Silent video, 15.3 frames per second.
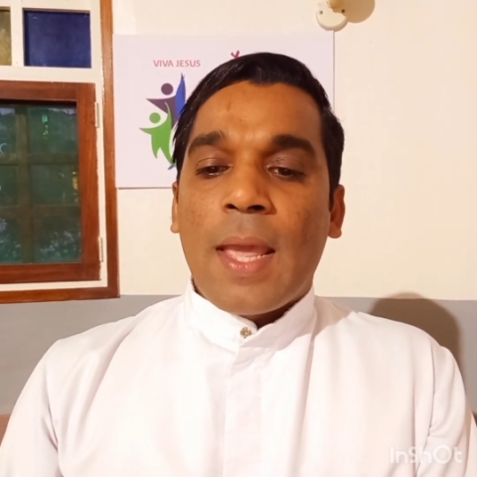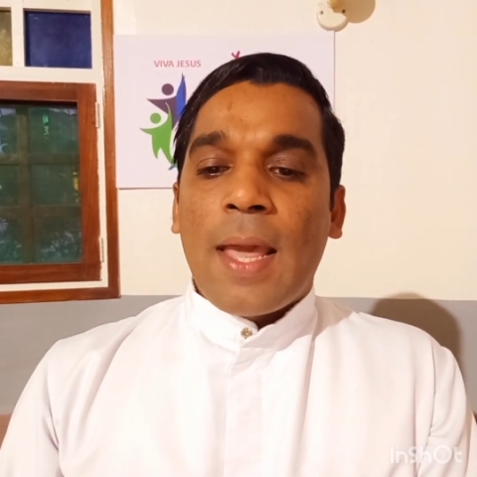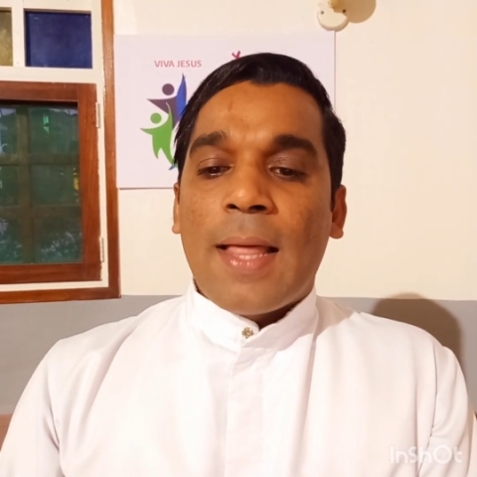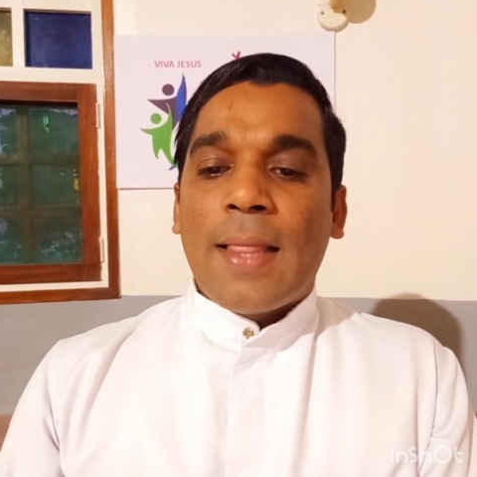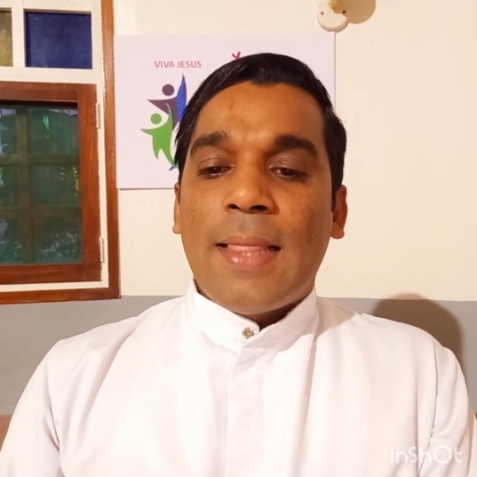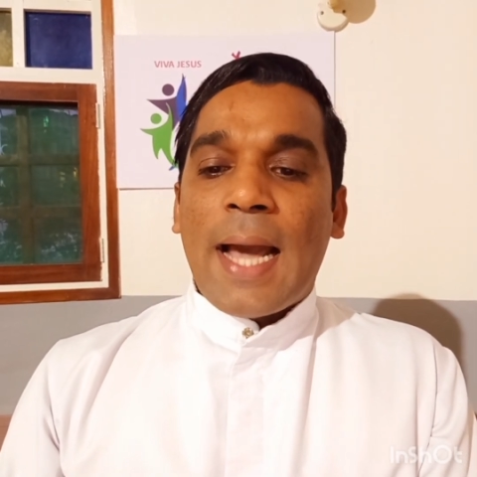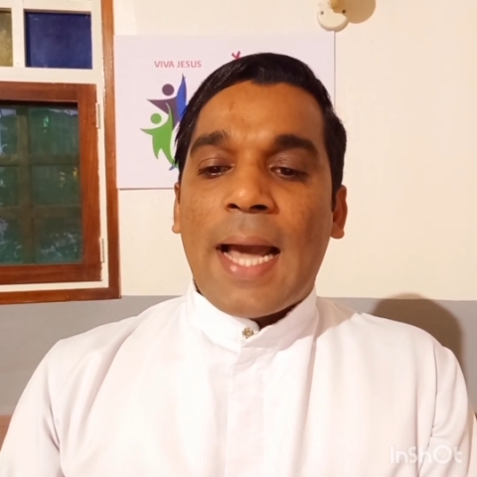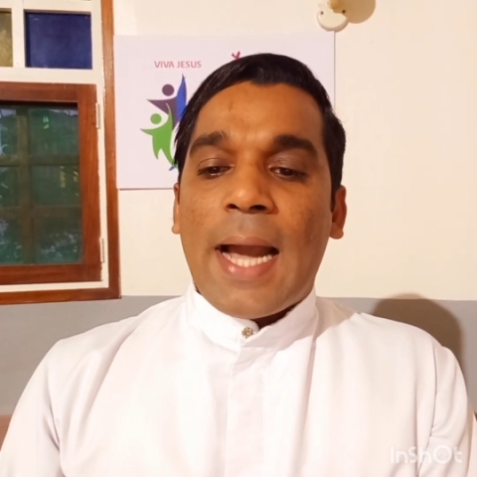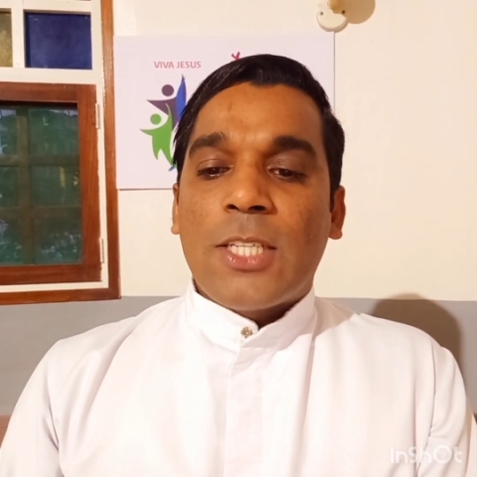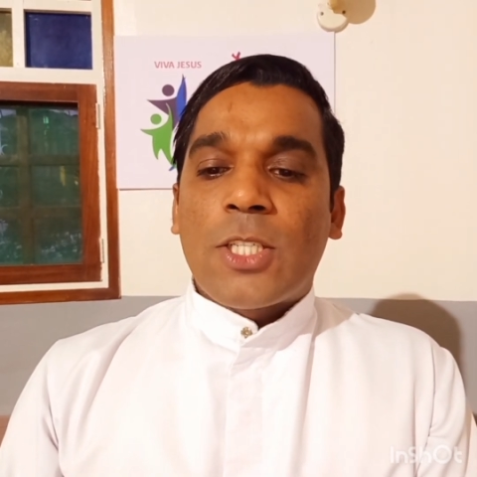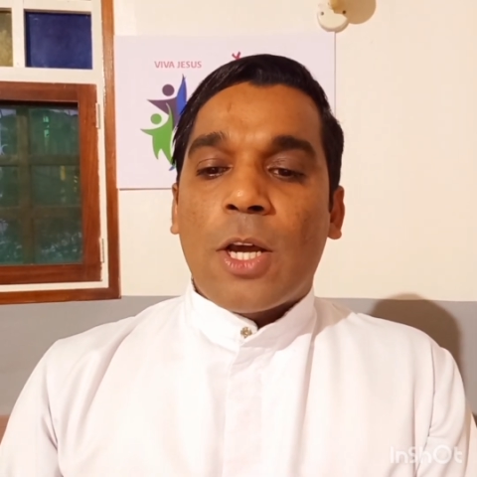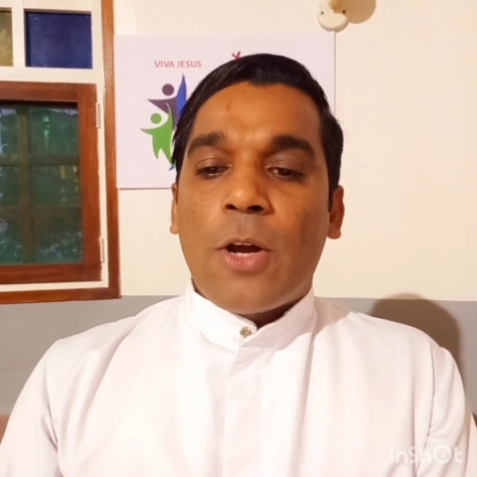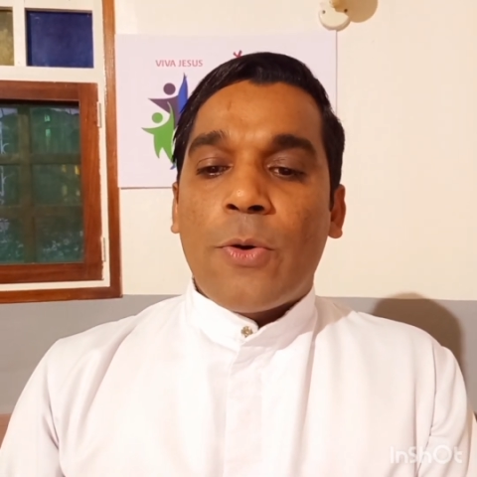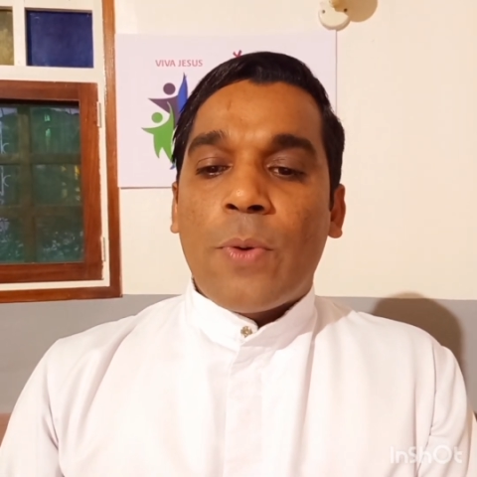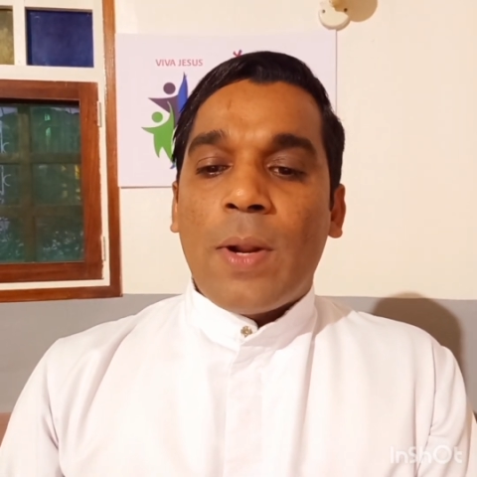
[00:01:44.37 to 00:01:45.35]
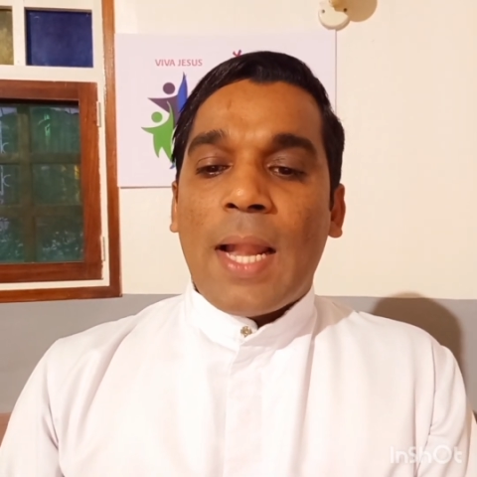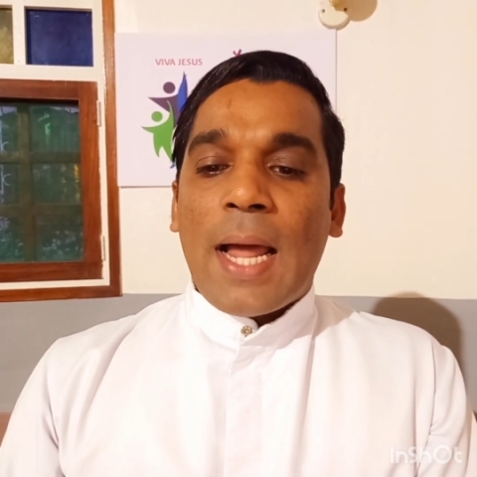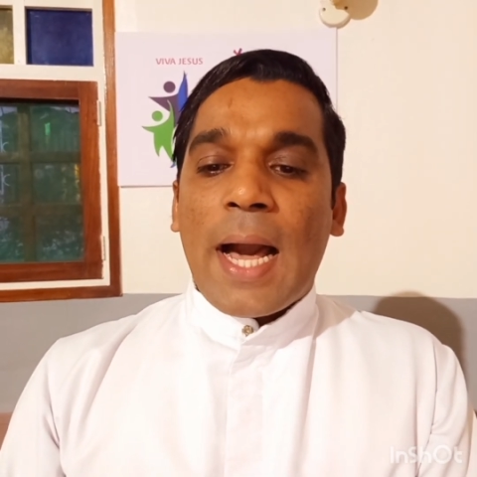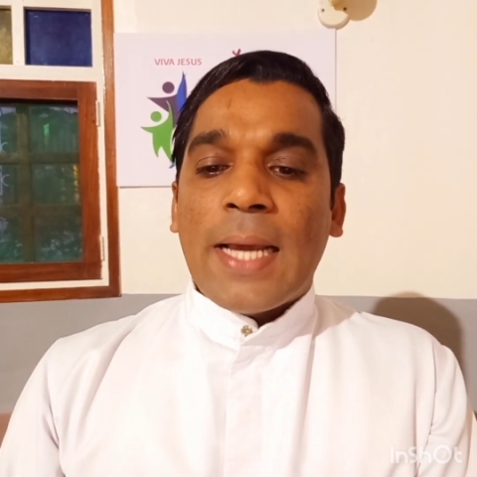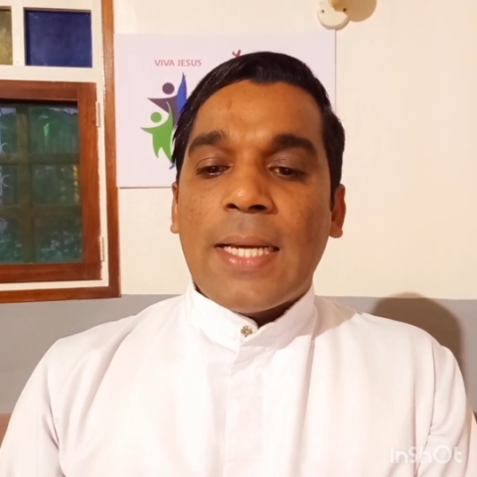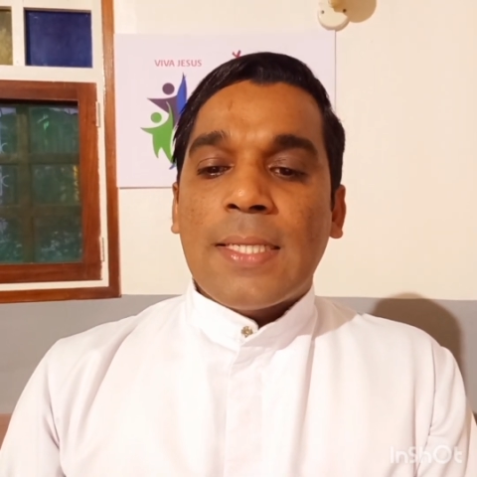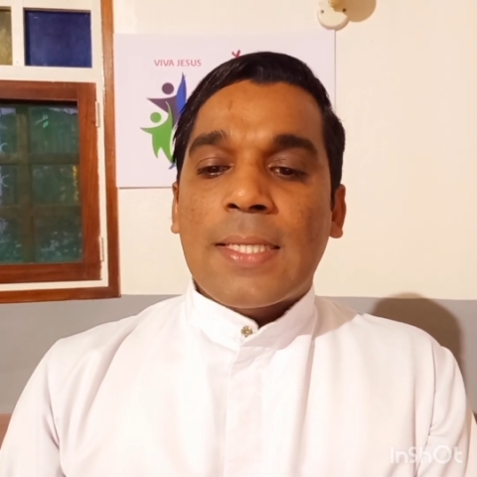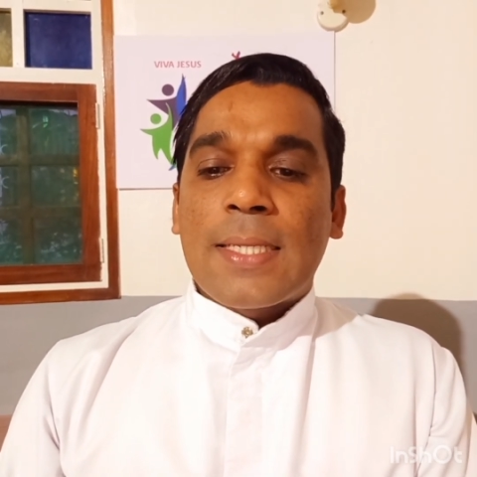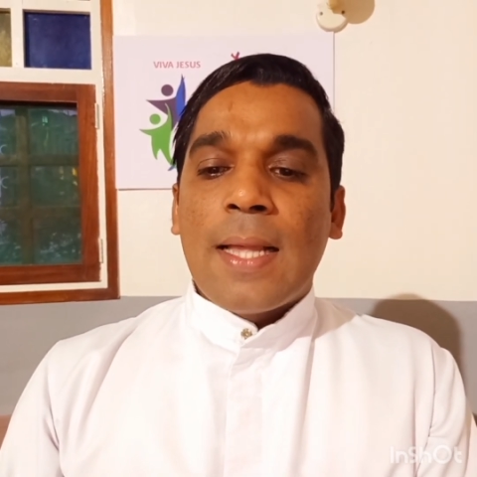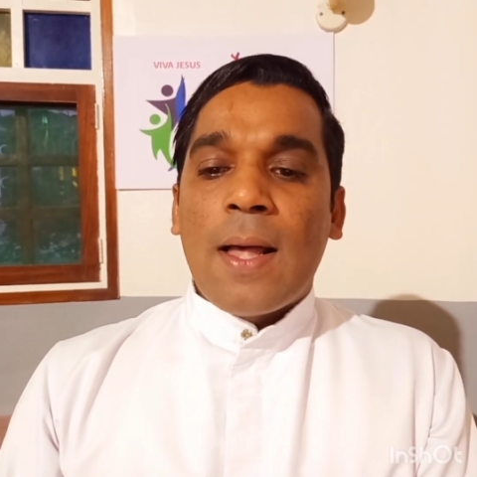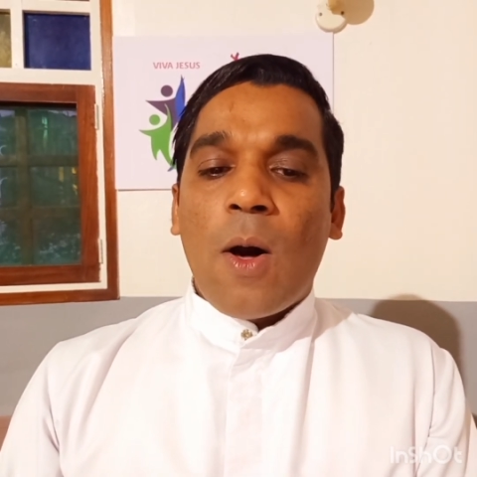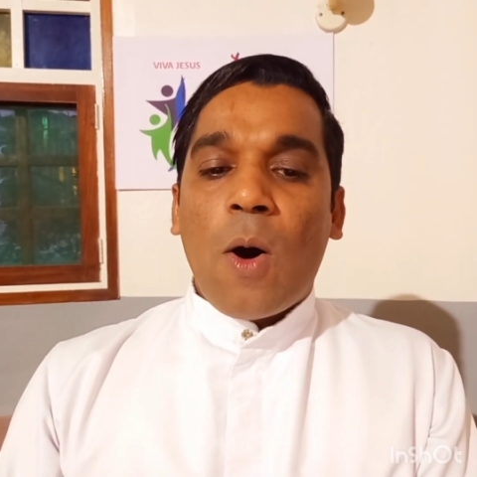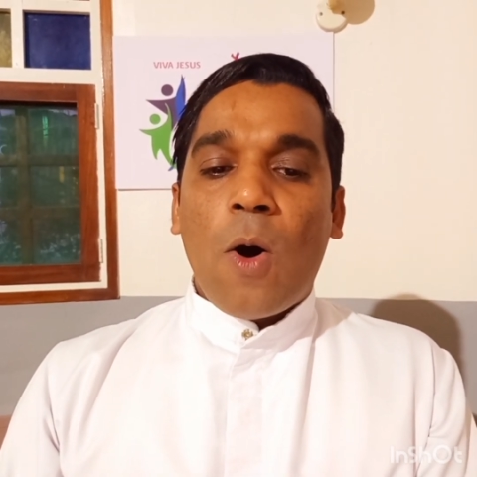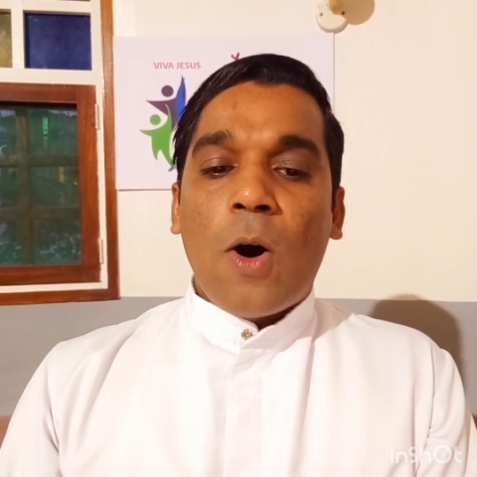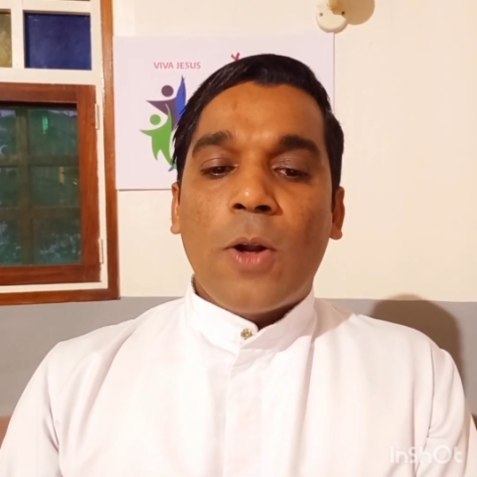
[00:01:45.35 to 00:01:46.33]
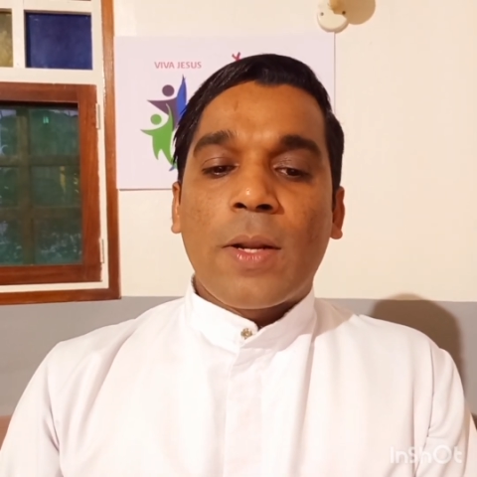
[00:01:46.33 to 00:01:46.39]
that relies
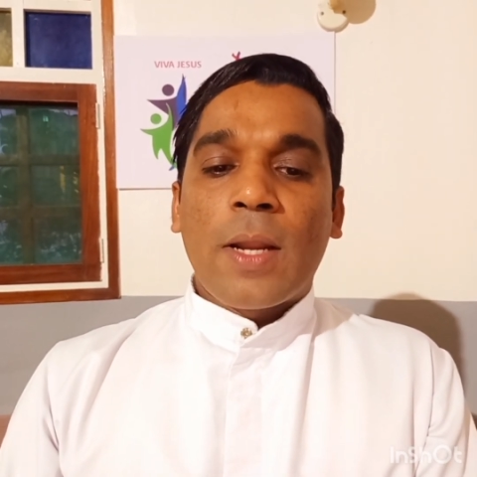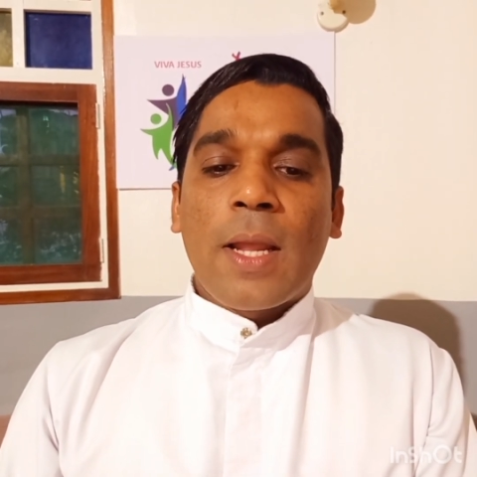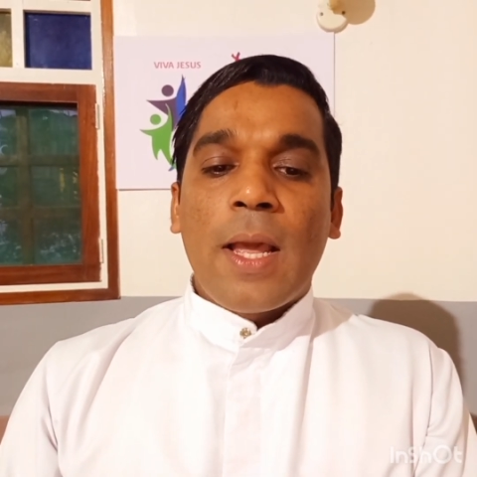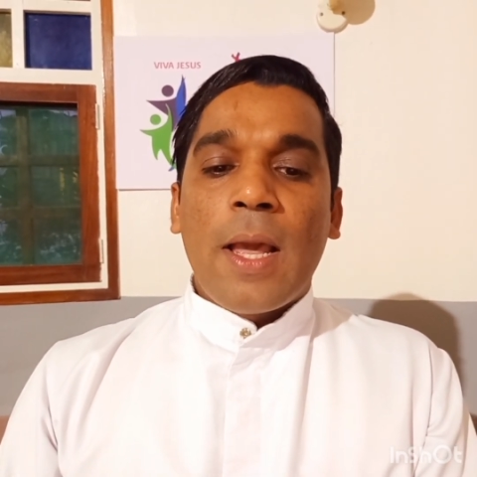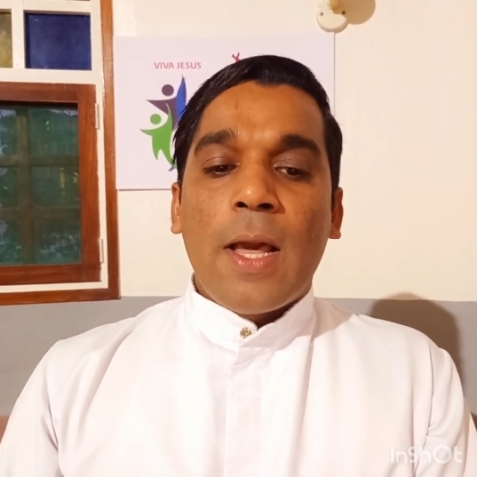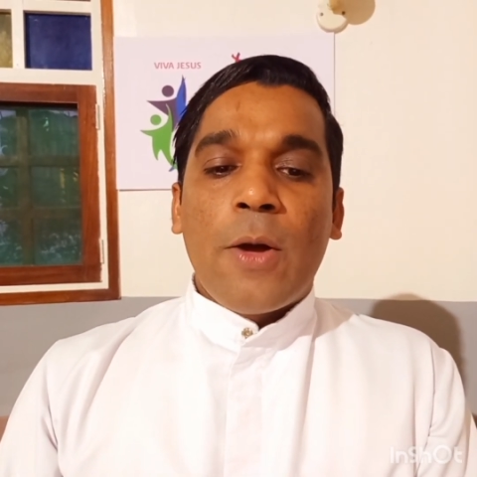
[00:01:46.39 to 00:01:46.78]
on